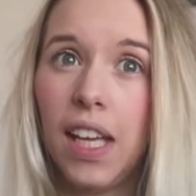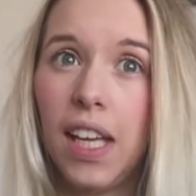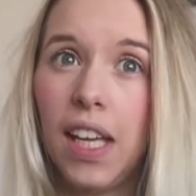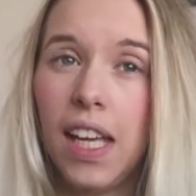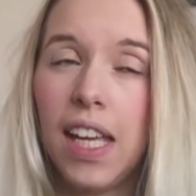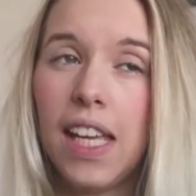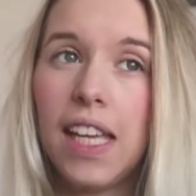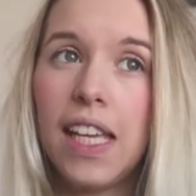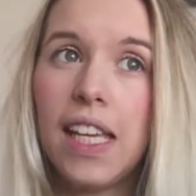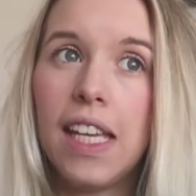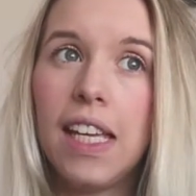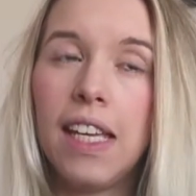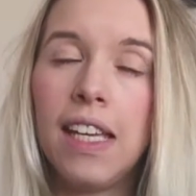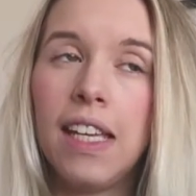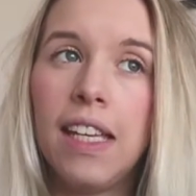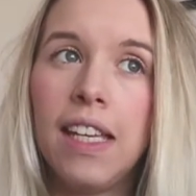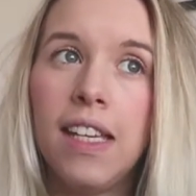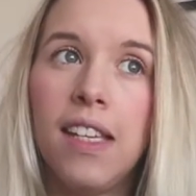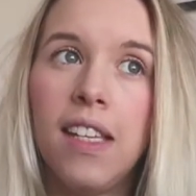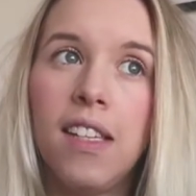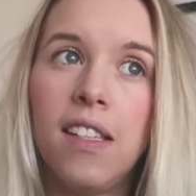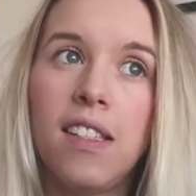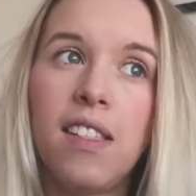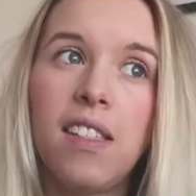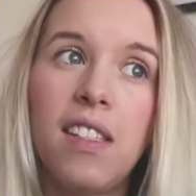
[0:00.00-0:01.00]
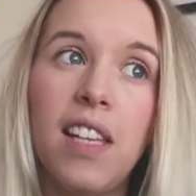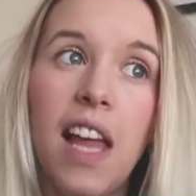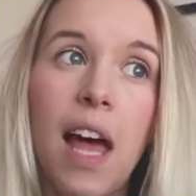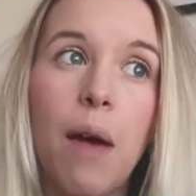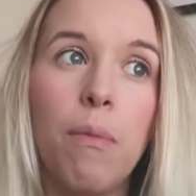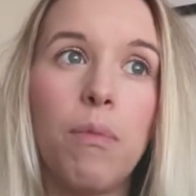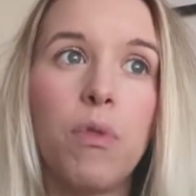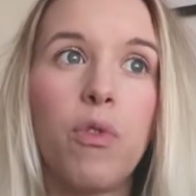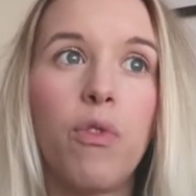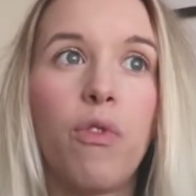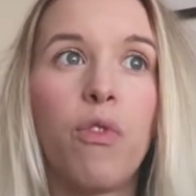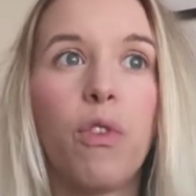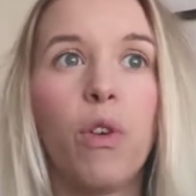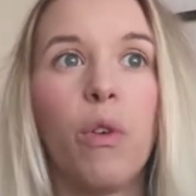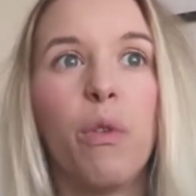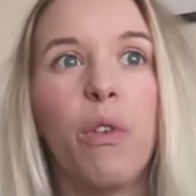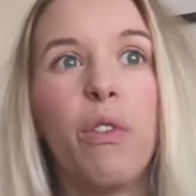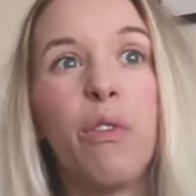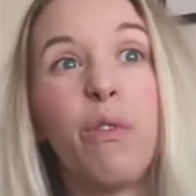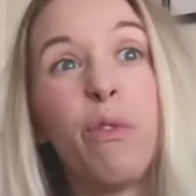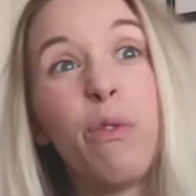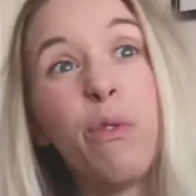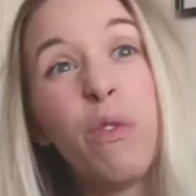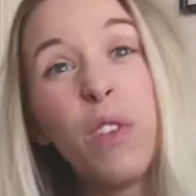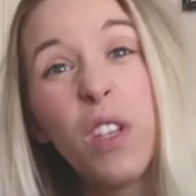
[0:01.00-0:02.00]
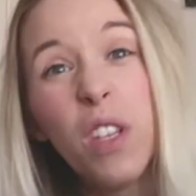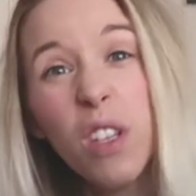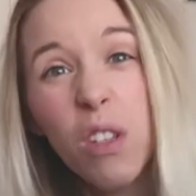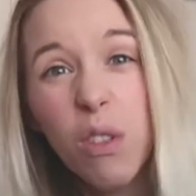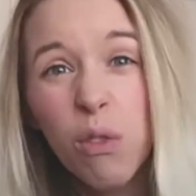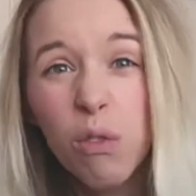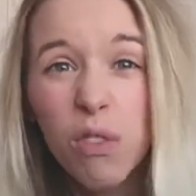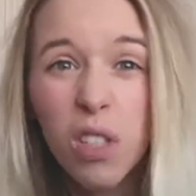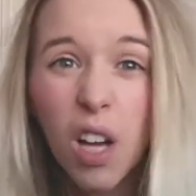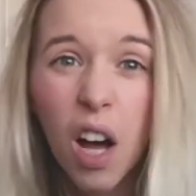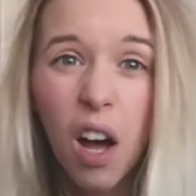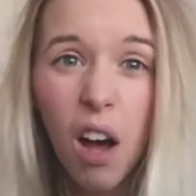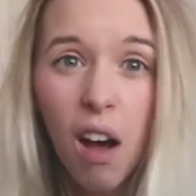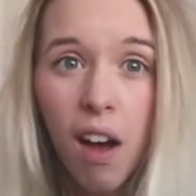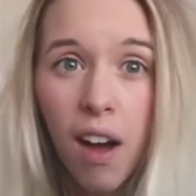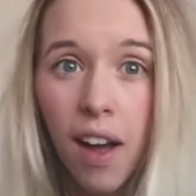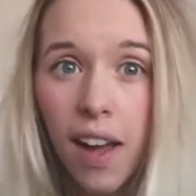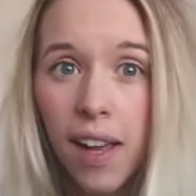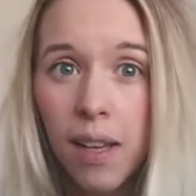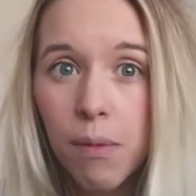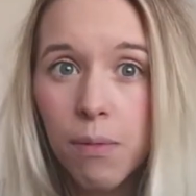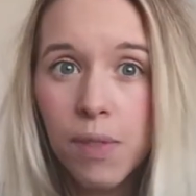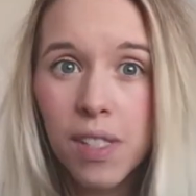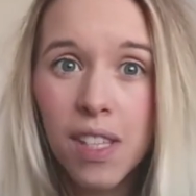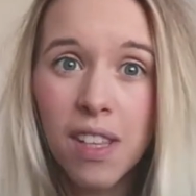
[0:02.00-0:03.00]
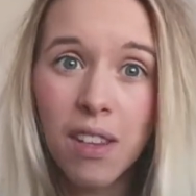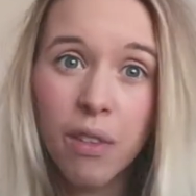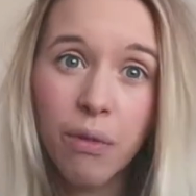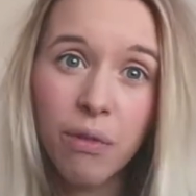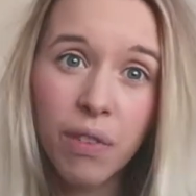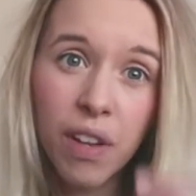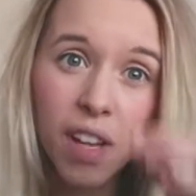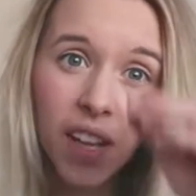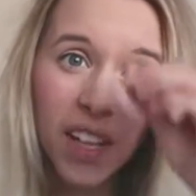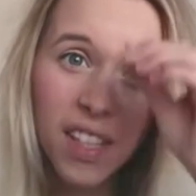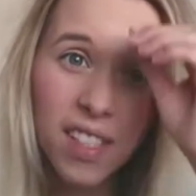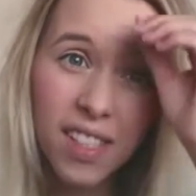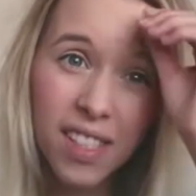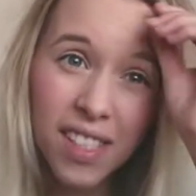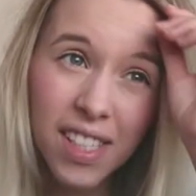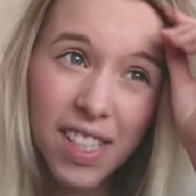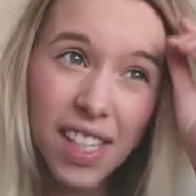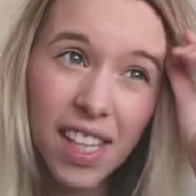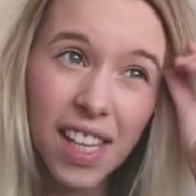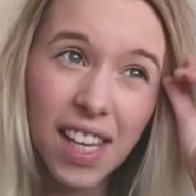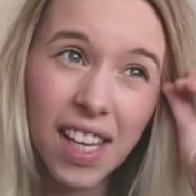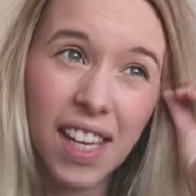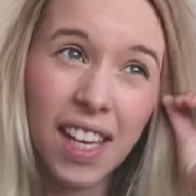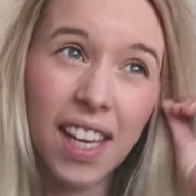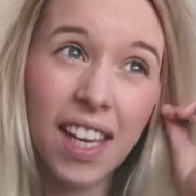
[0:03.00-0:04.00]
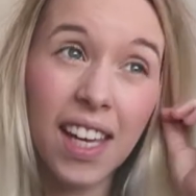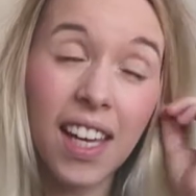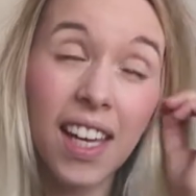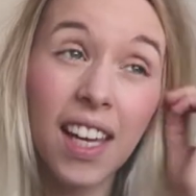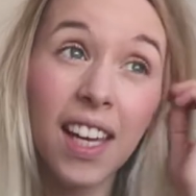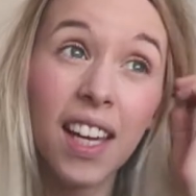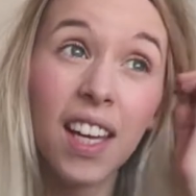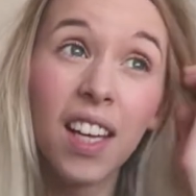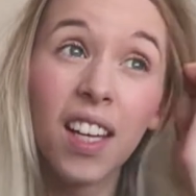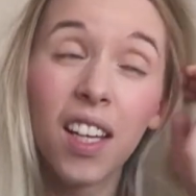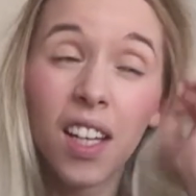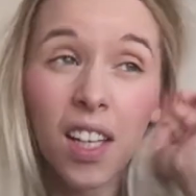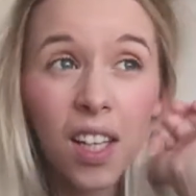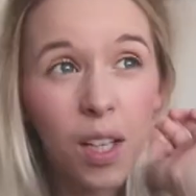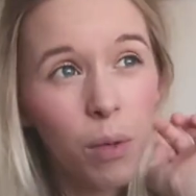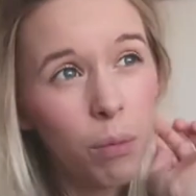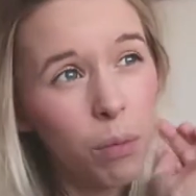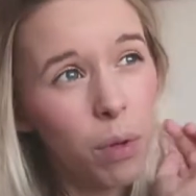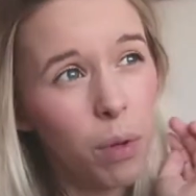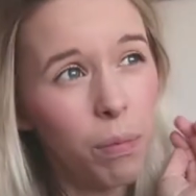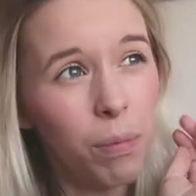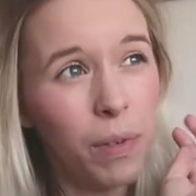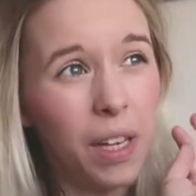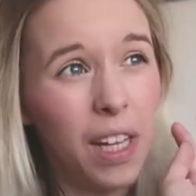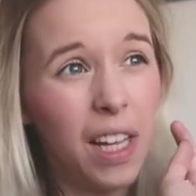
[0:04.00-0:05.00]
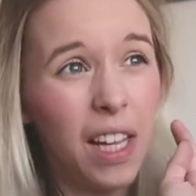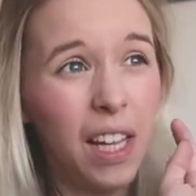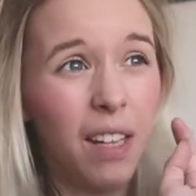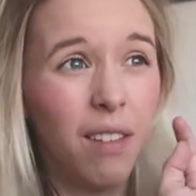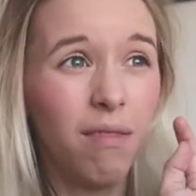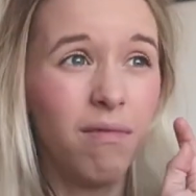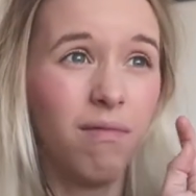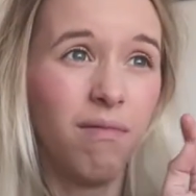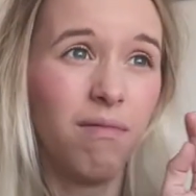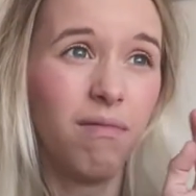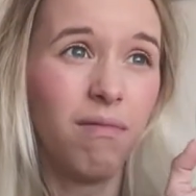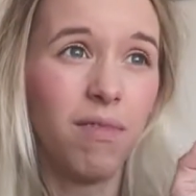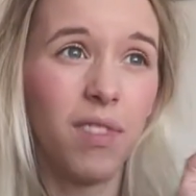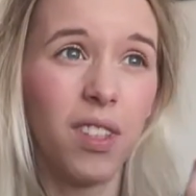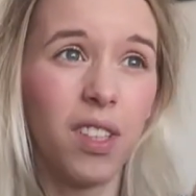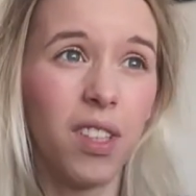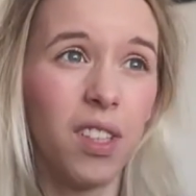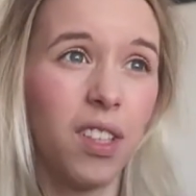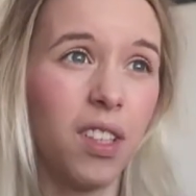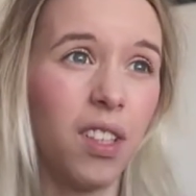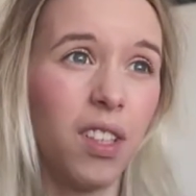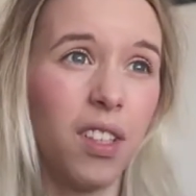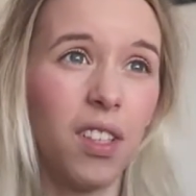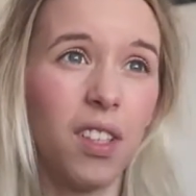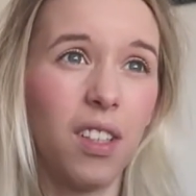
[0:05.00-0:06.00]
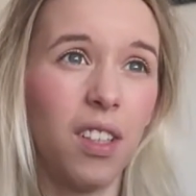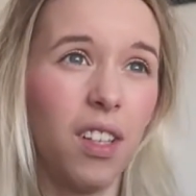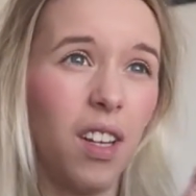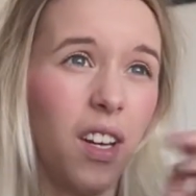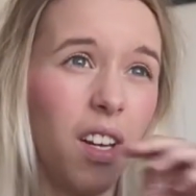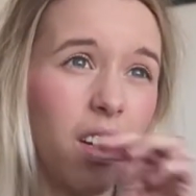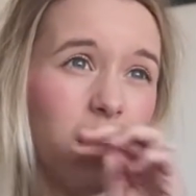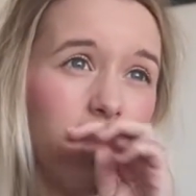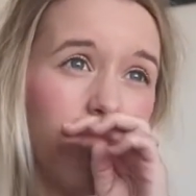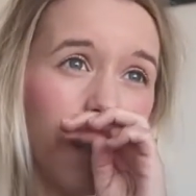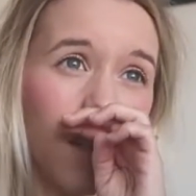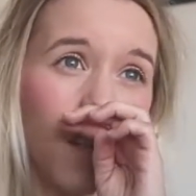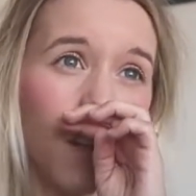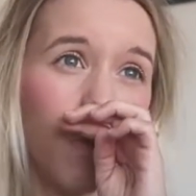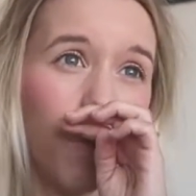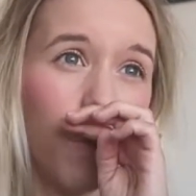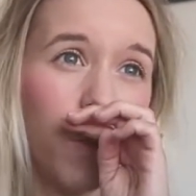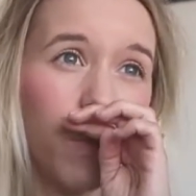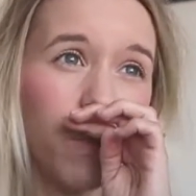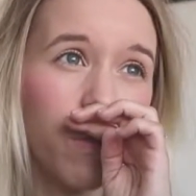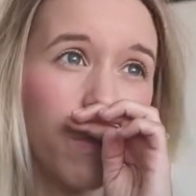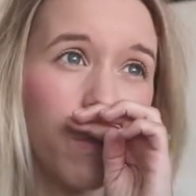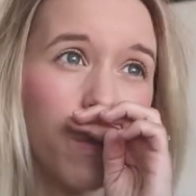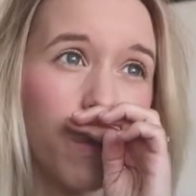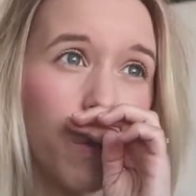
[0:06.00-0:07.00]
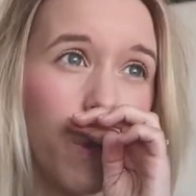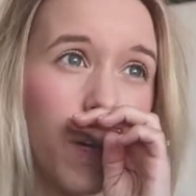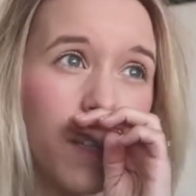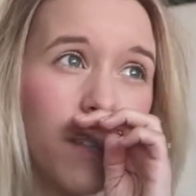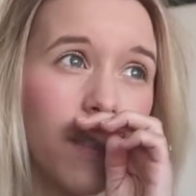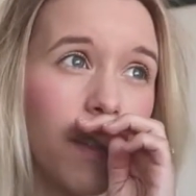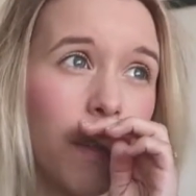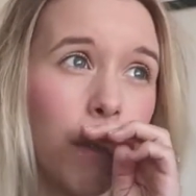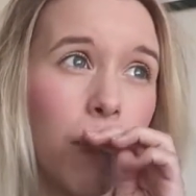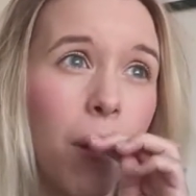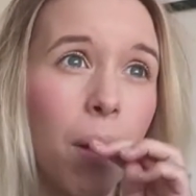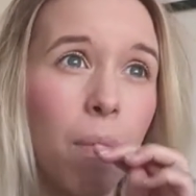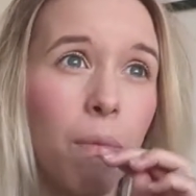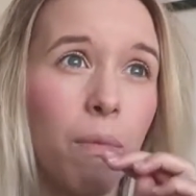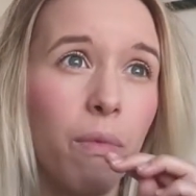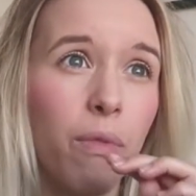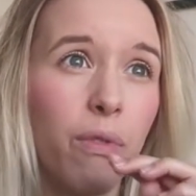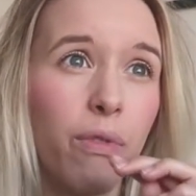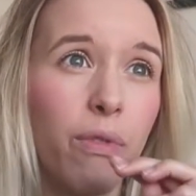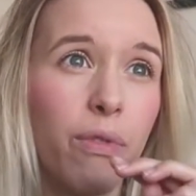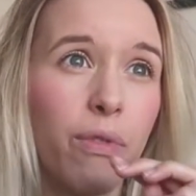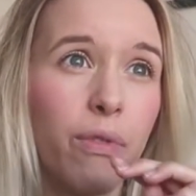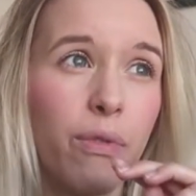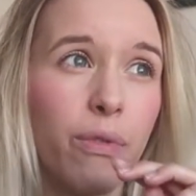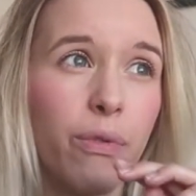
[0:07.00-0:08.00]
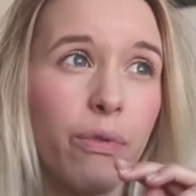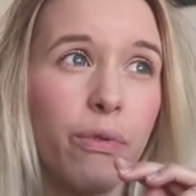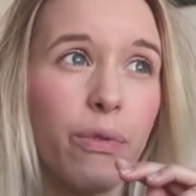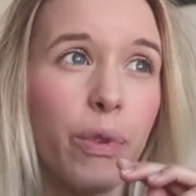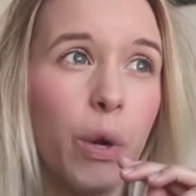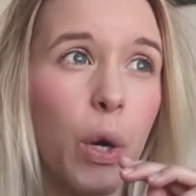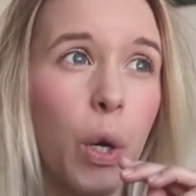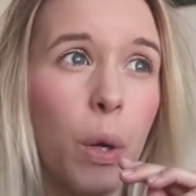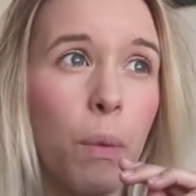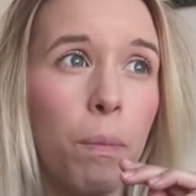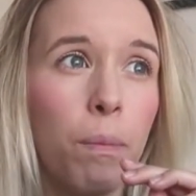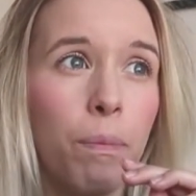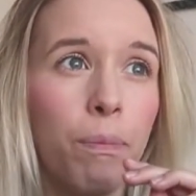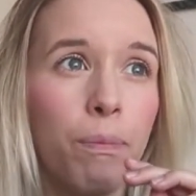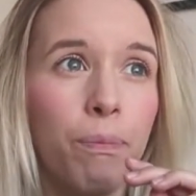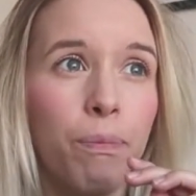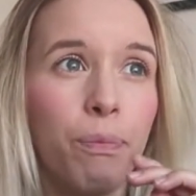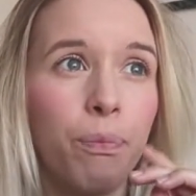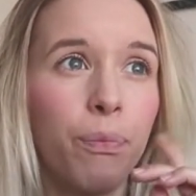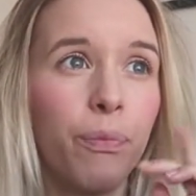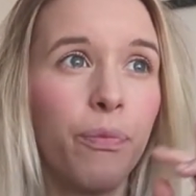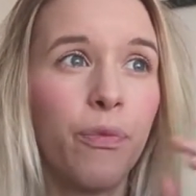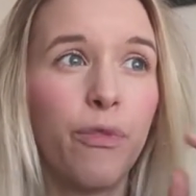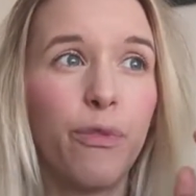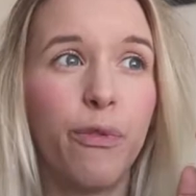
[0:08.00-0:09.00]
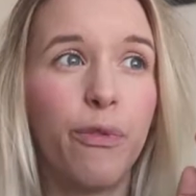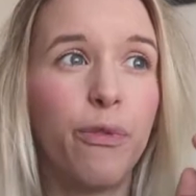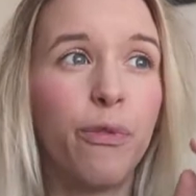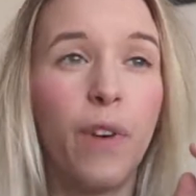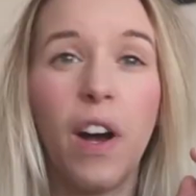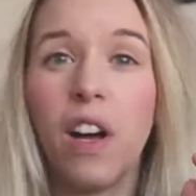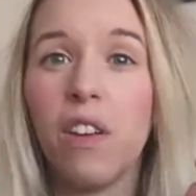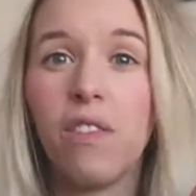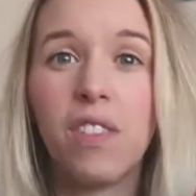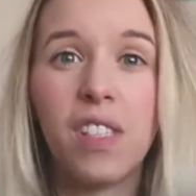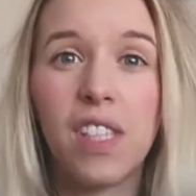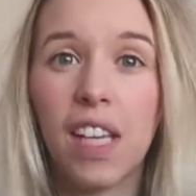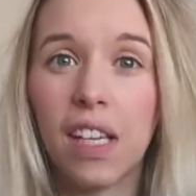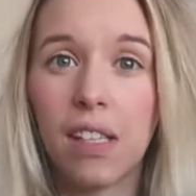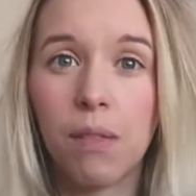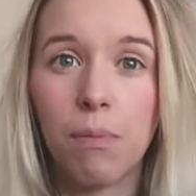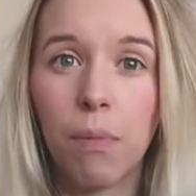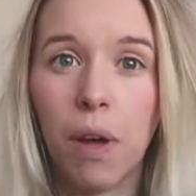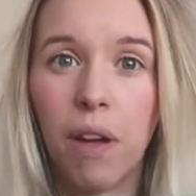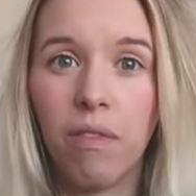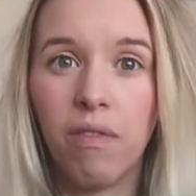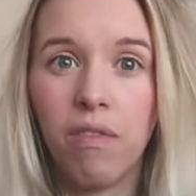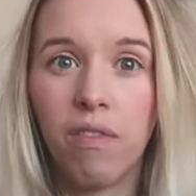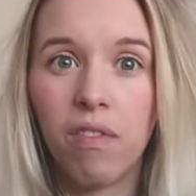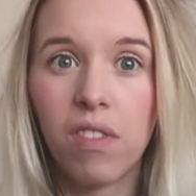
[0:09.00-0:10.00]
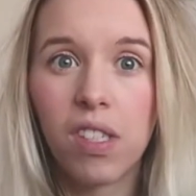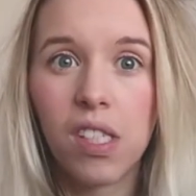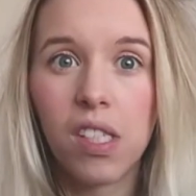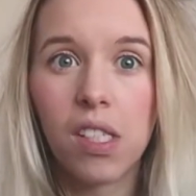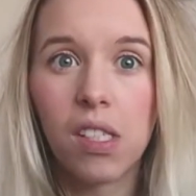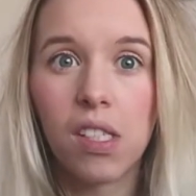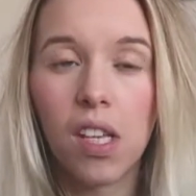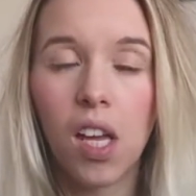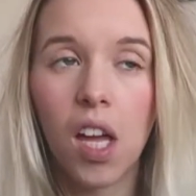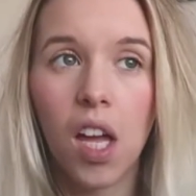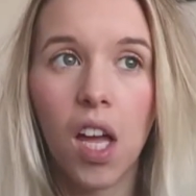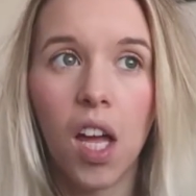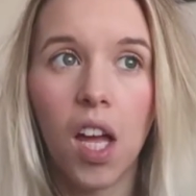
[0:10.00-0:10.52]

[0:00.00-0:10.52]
He slept through a few times in the first year, probably, I don't know, once or twice a month from 5-6 months.